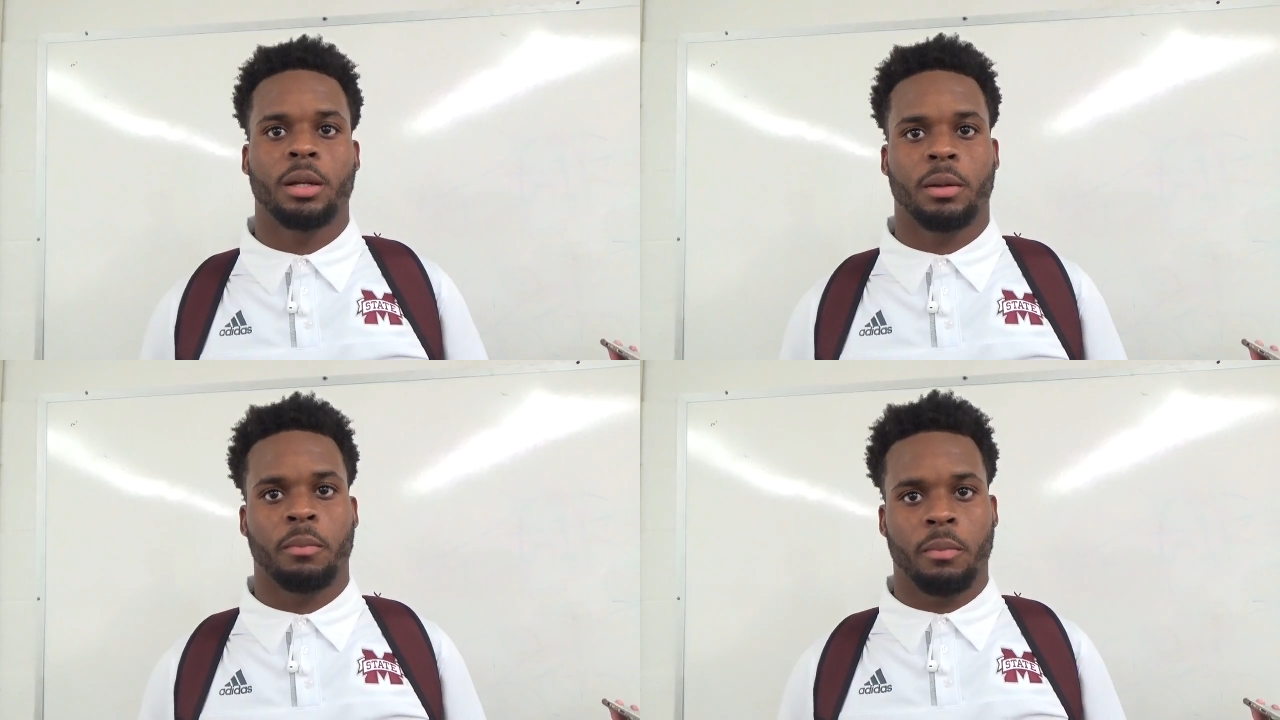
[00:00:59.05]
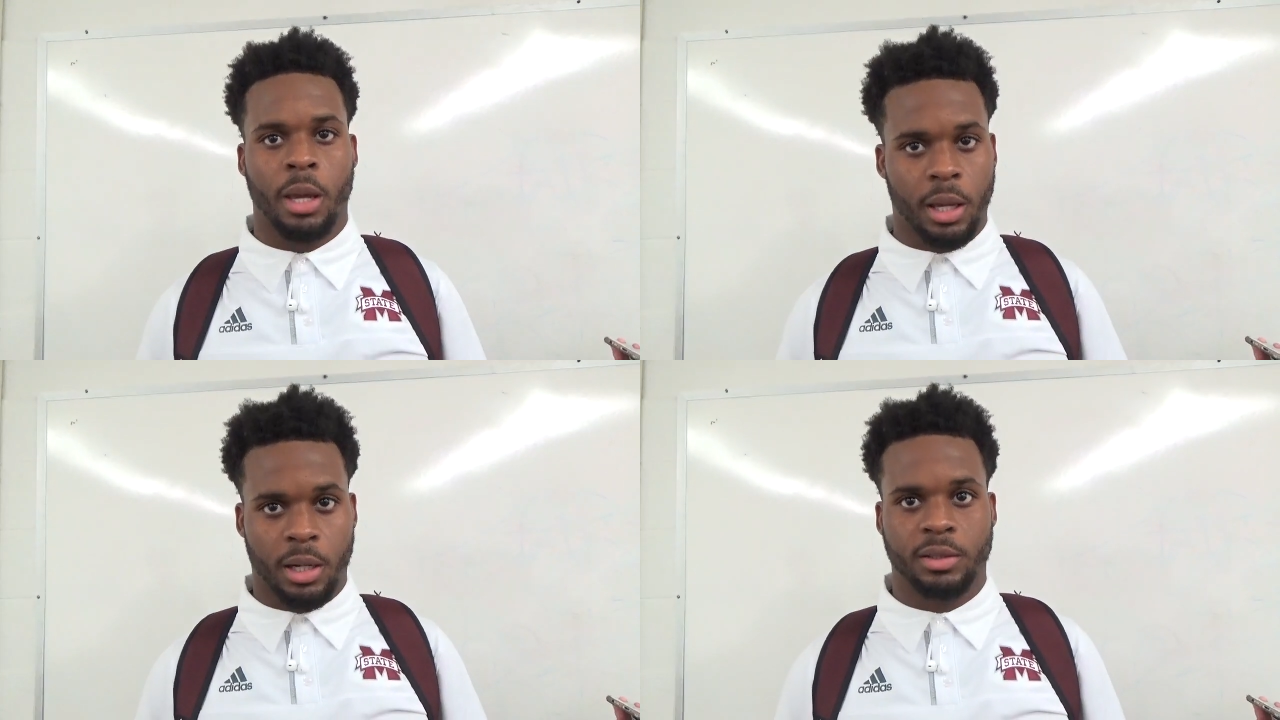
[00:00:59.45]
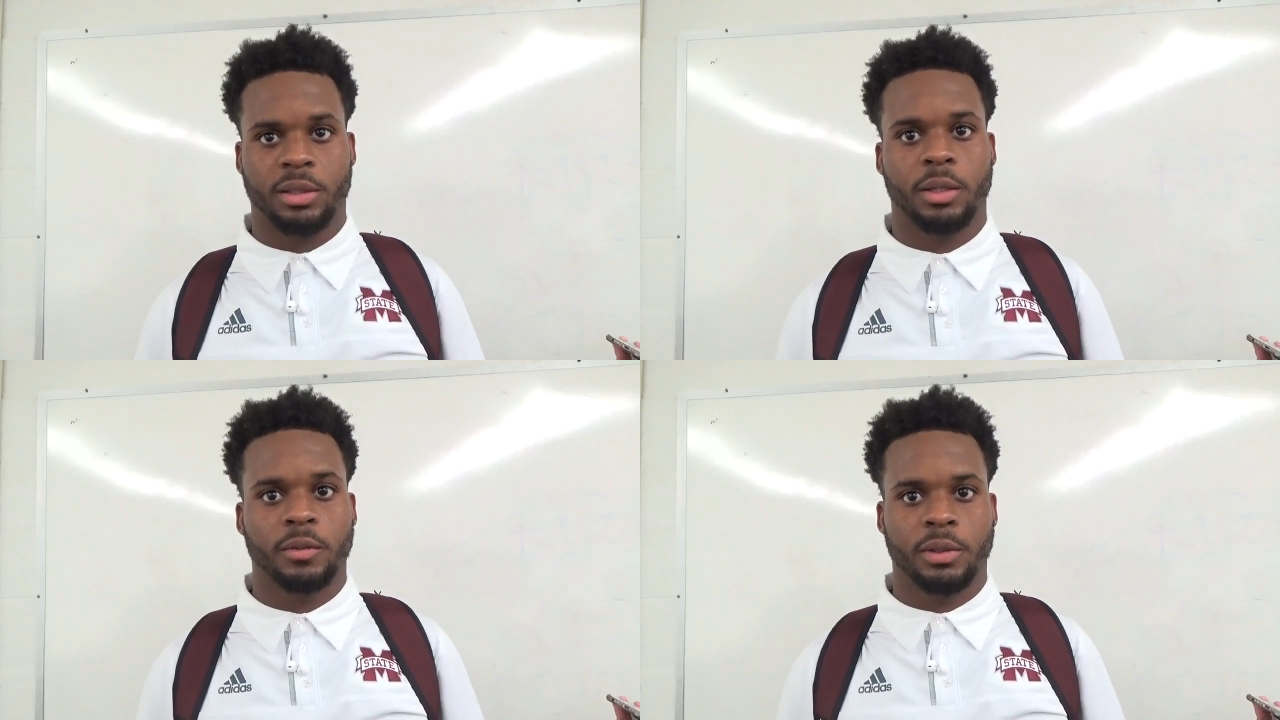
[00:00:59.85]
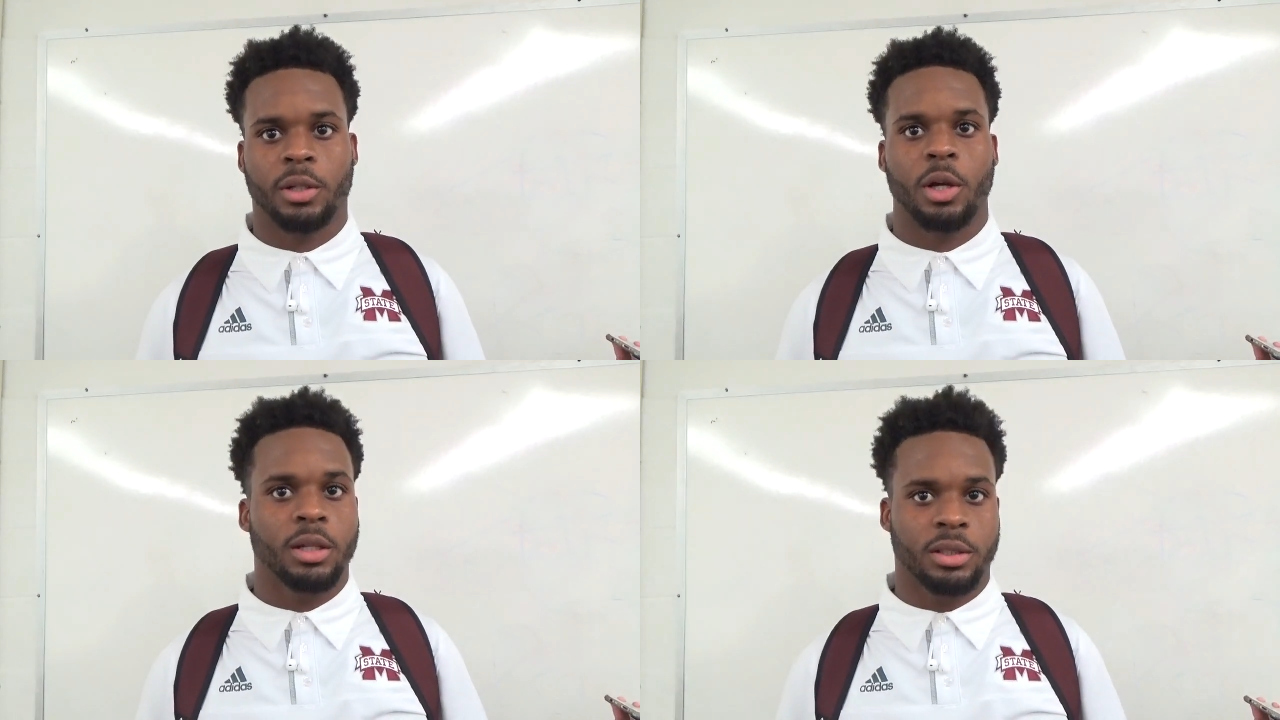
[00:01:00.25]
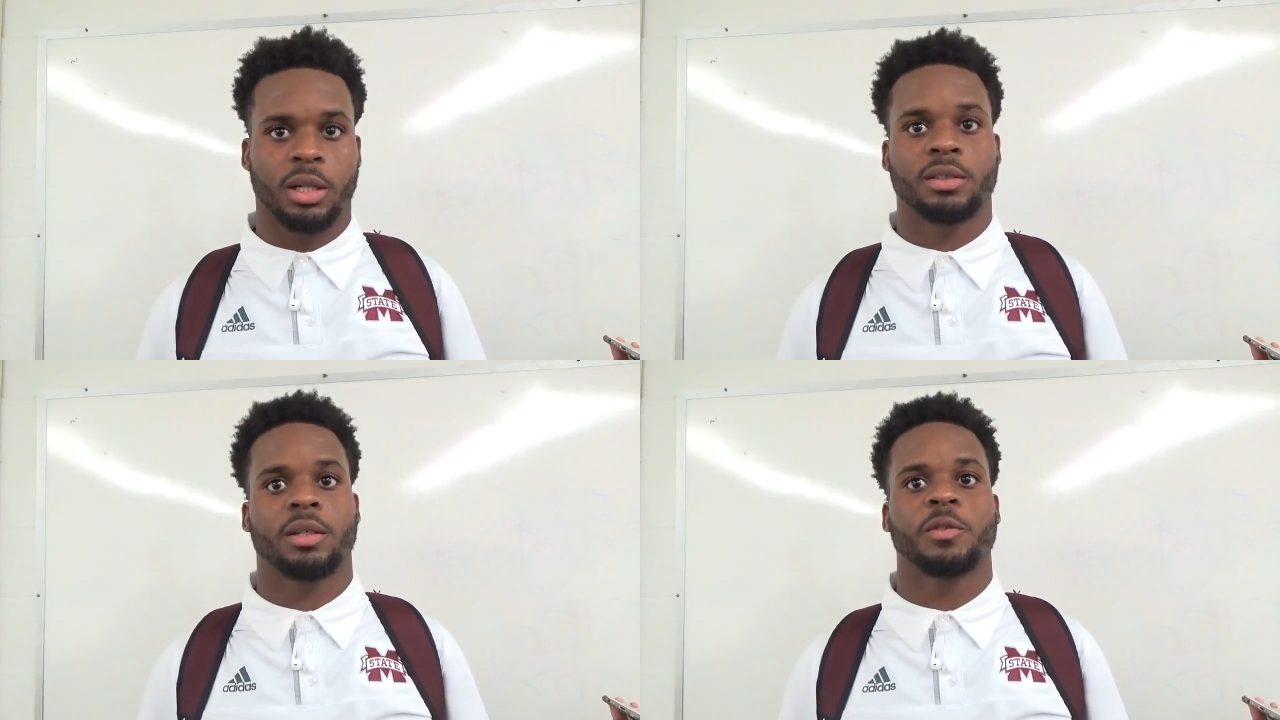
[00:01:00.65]
causing
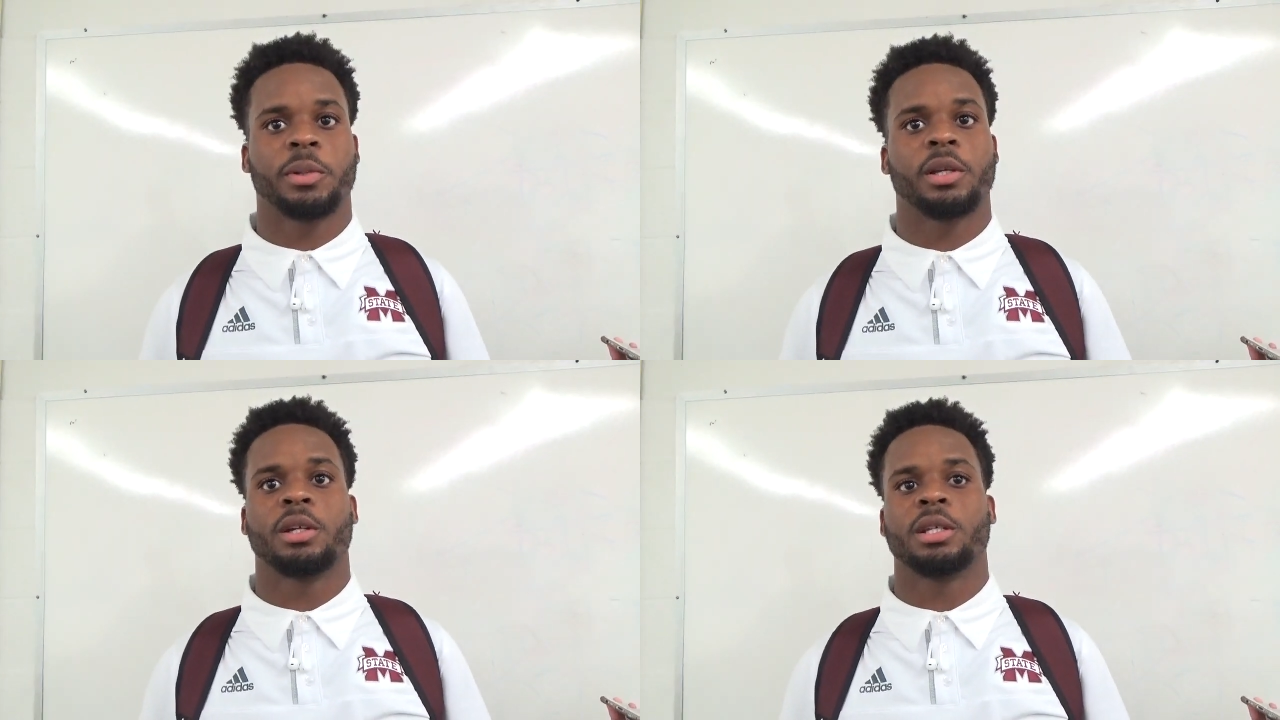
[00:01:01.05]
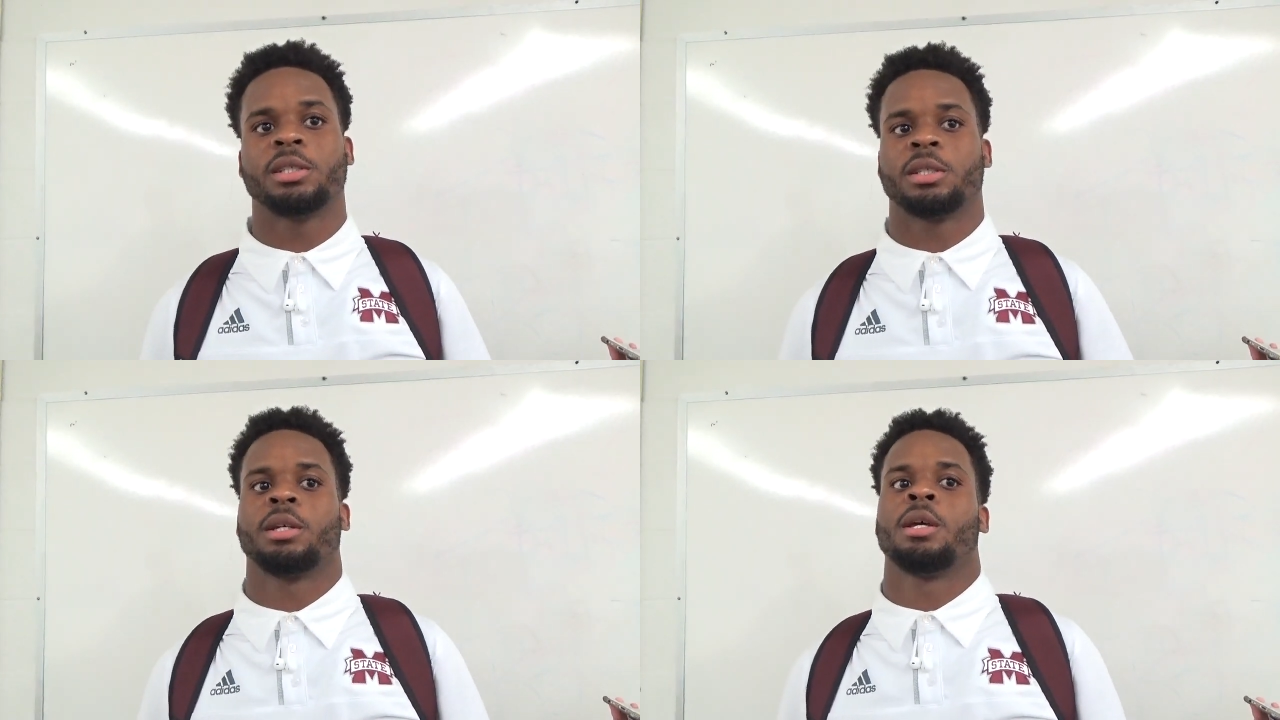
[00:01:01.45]
ourselves penalties,